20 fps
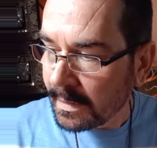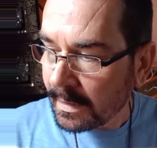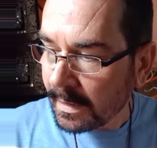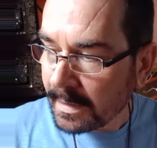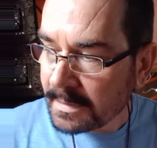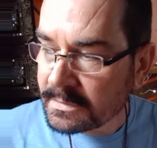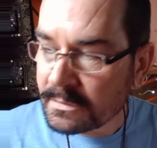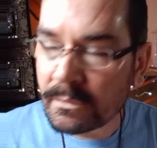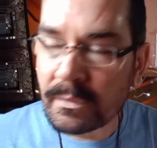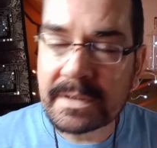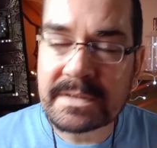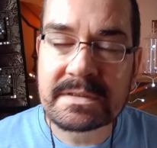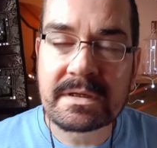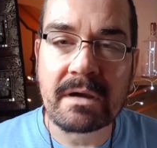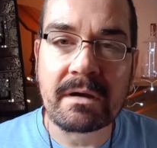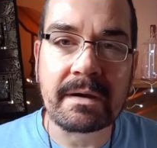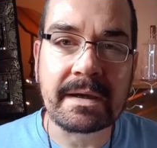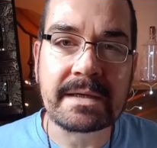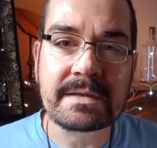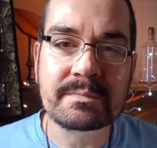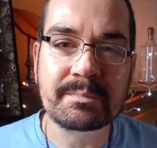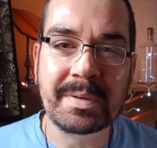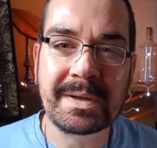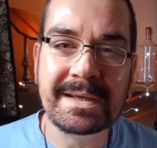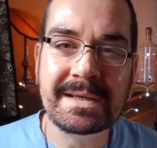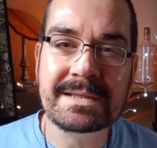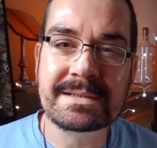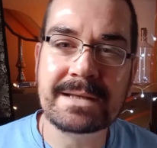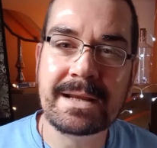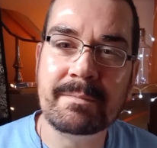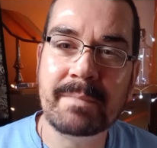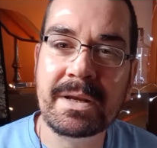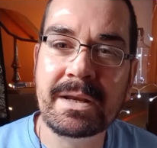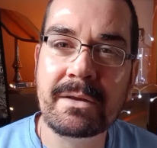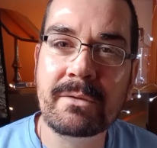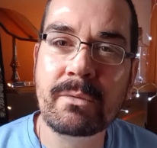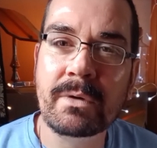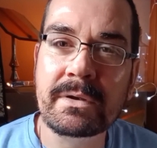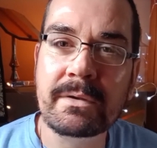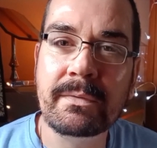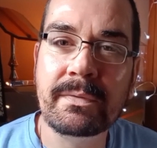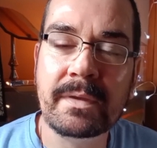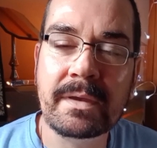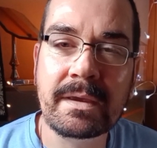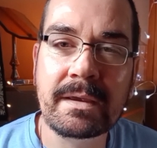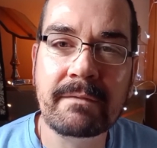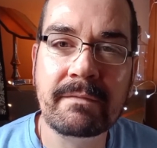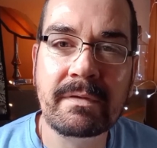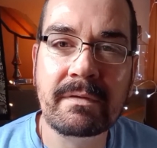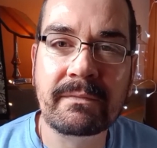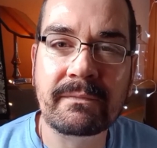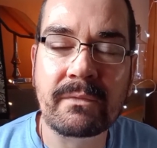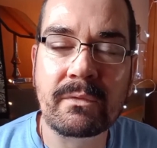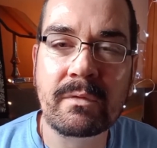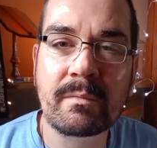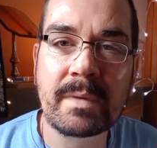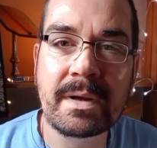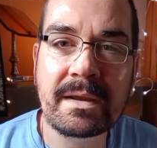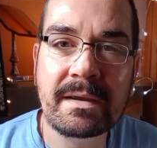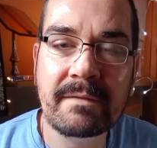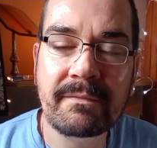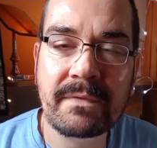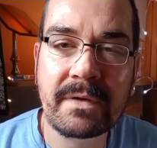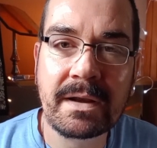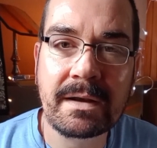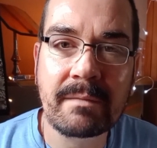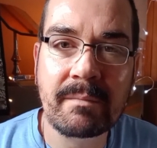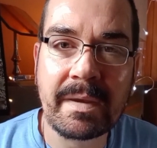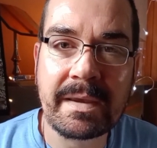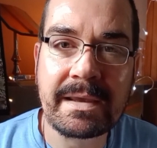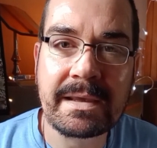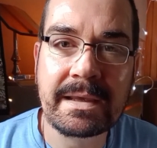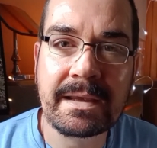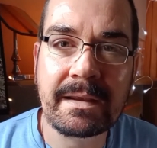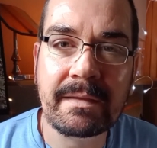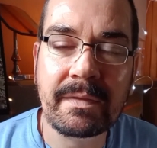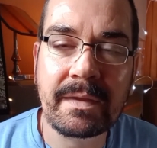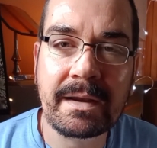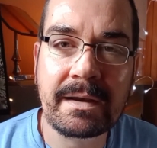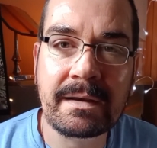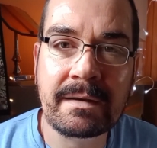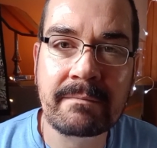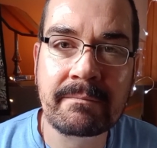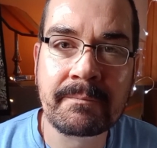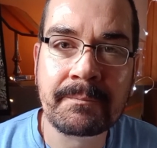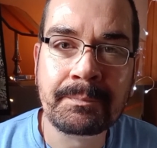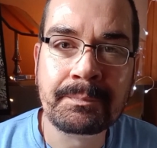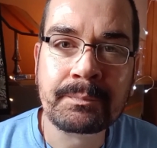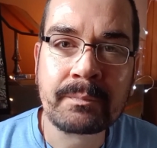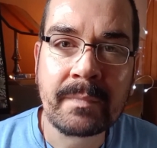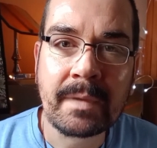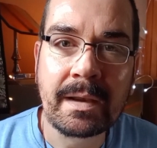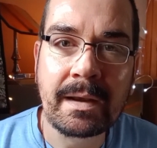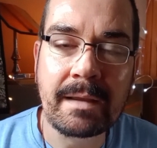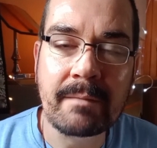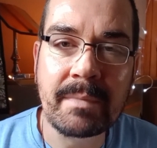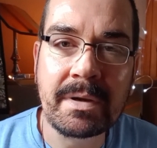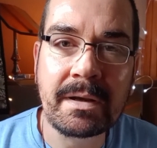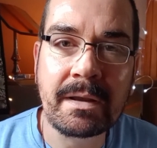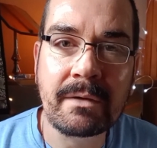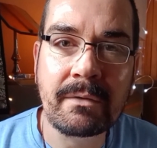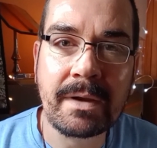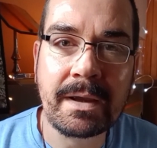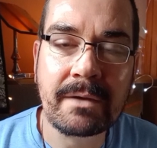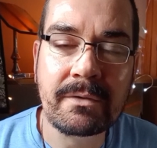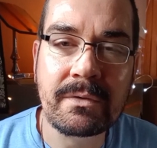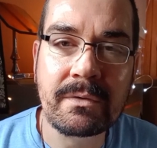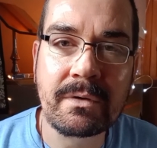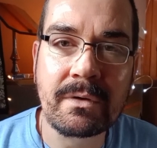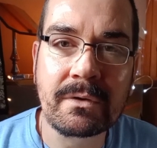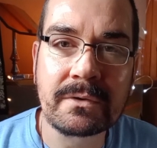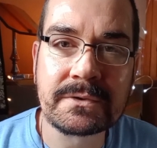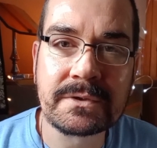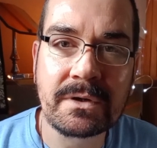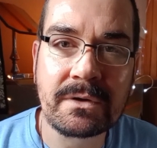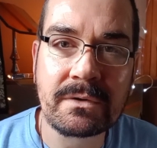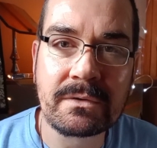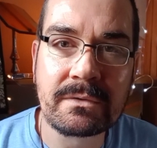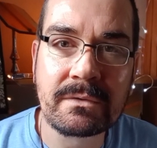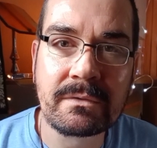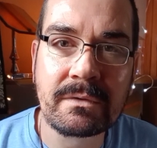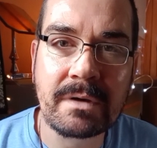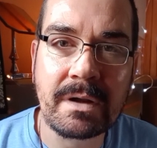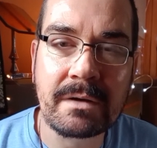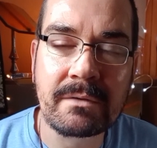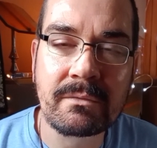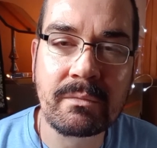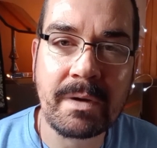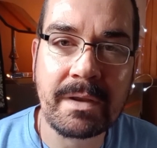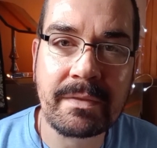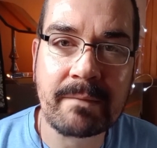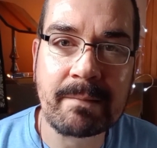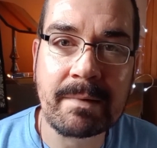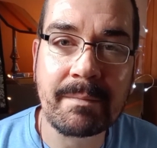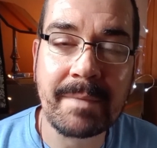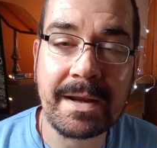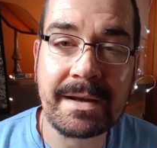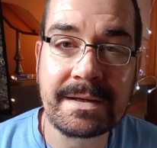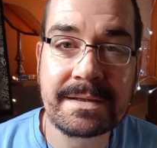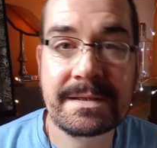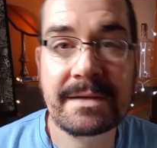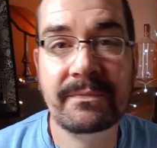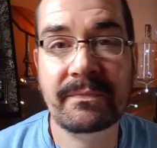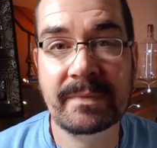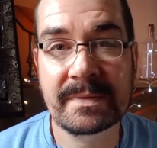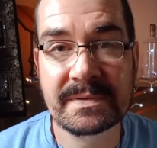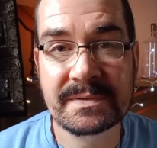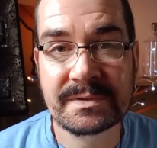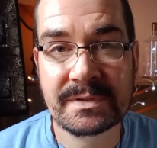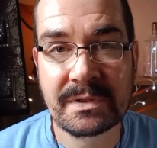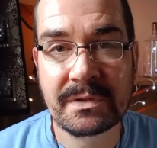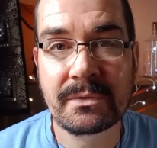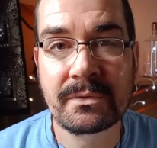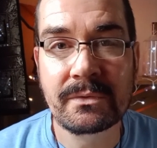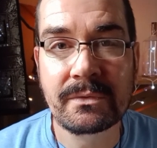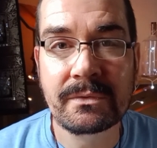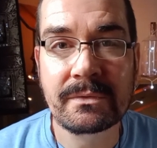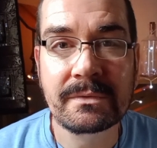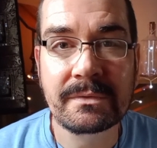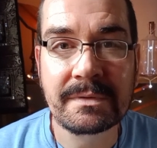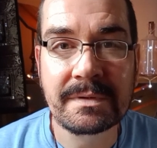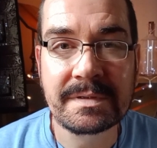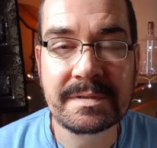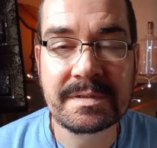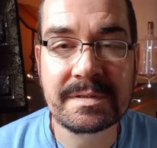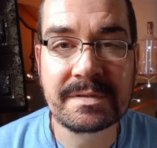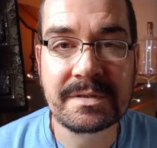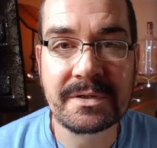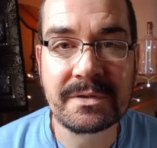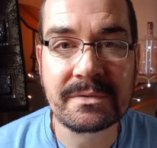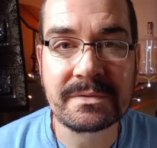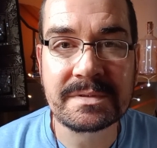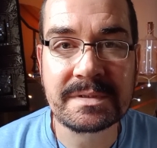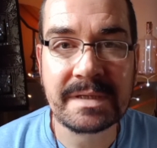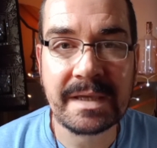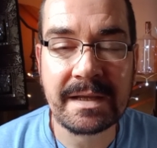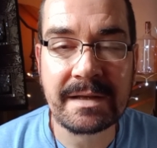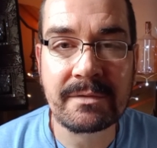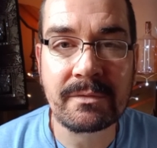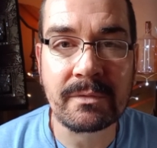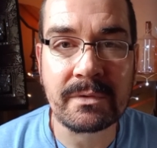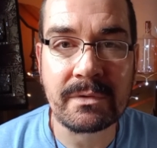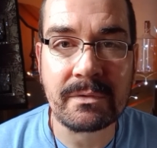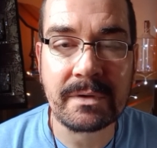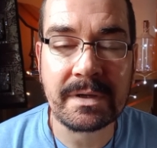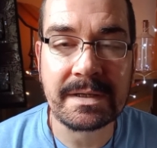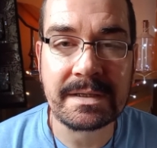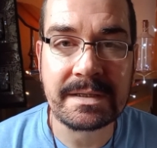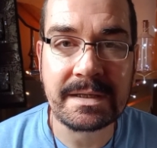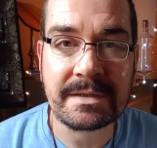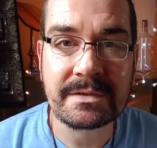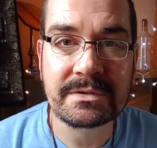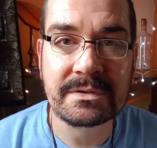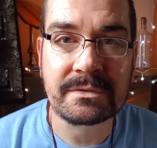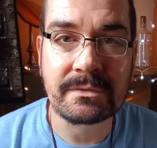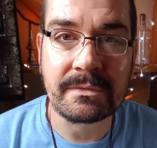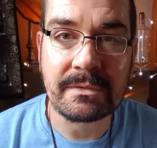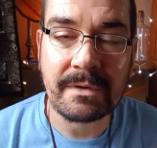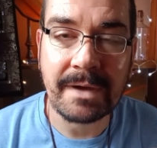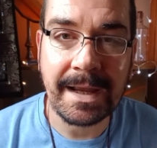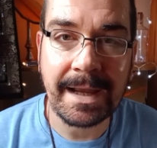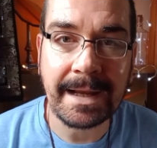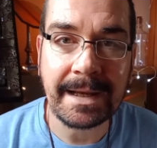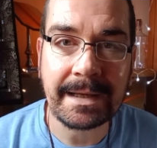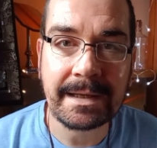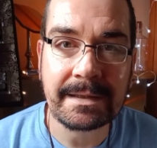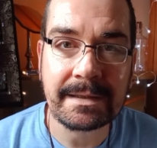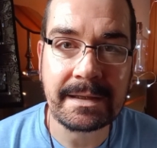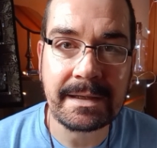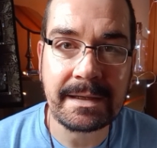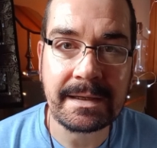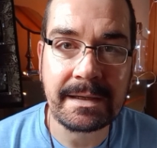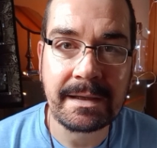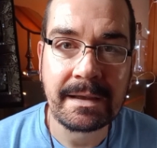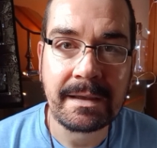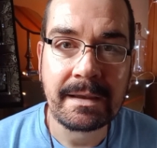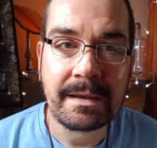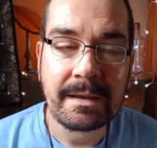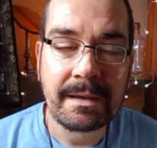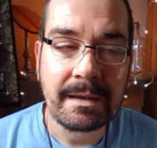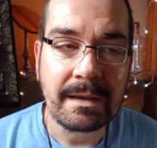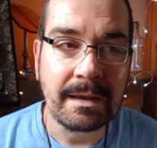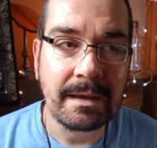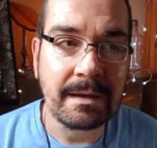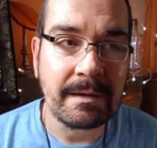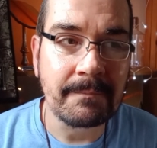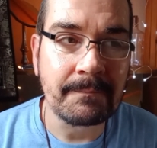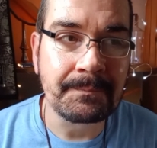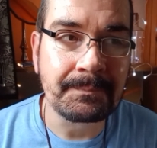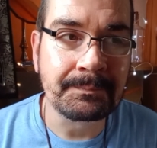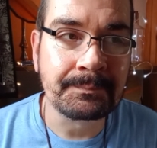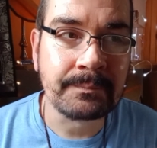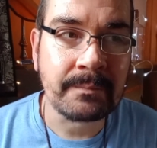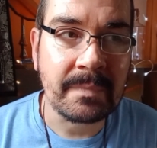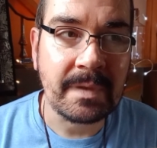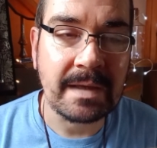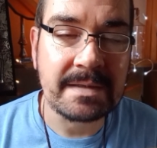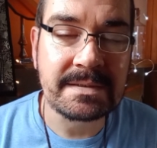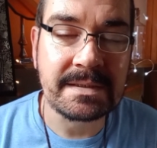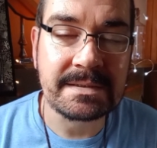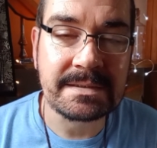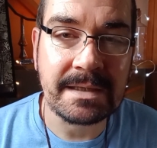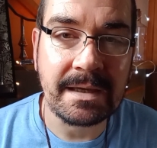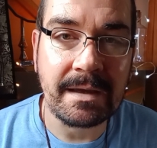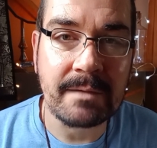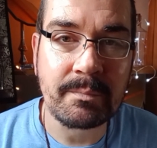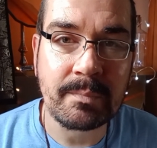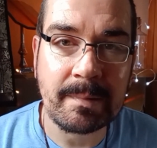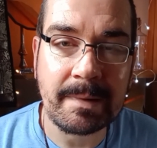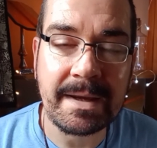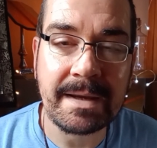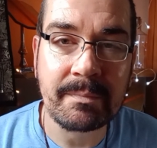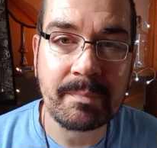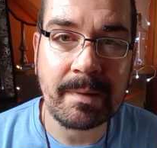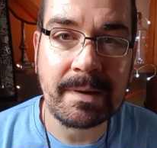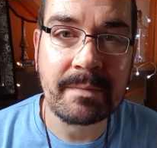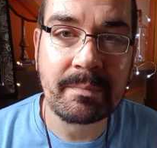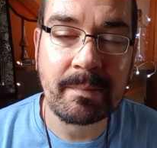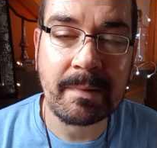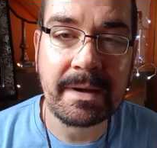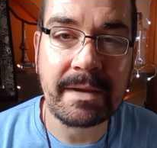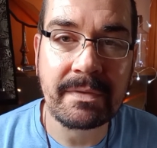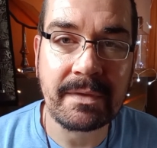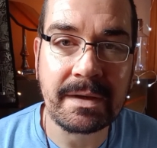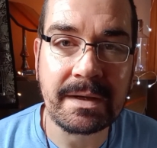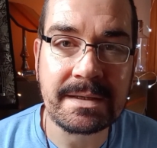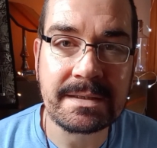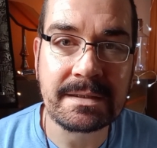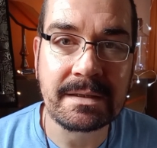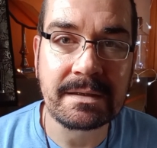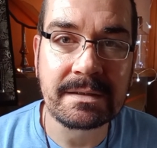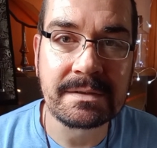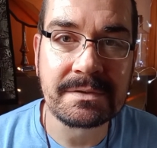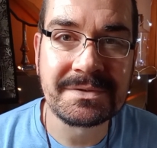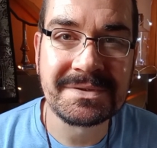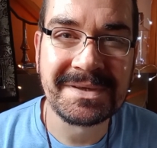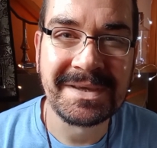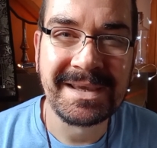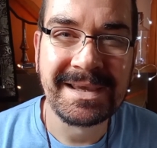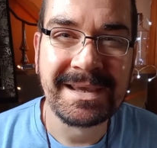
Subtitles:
as always, guys, please let me know what you think of this formula. If you're going to make it, then let me know how you got on and whether it made a difference to your skin or your condition or your acne. As I say, I pray that it does.